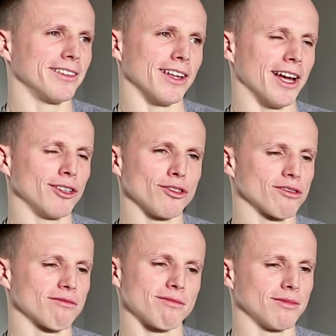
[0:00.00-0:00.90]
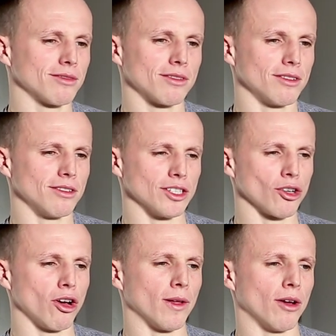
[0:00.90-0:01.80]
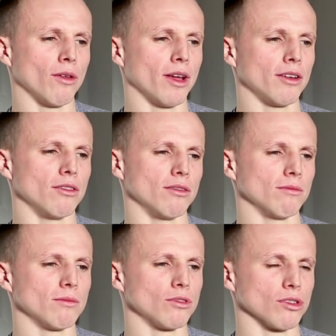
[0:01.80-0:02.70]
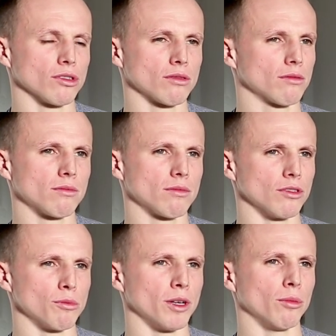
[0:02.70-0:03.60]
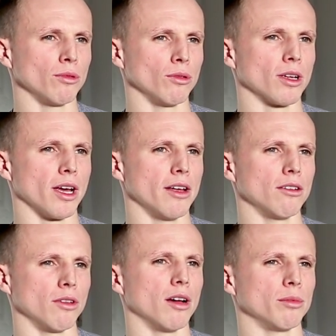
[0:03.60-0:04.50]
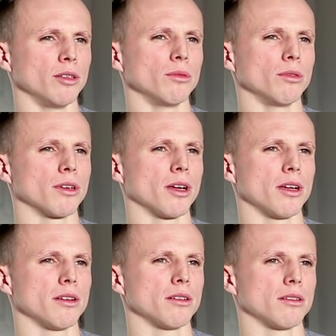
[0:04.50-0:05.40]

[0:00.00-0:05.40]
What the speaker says: just it's all out there, and just there's people who care. A lot of people who care.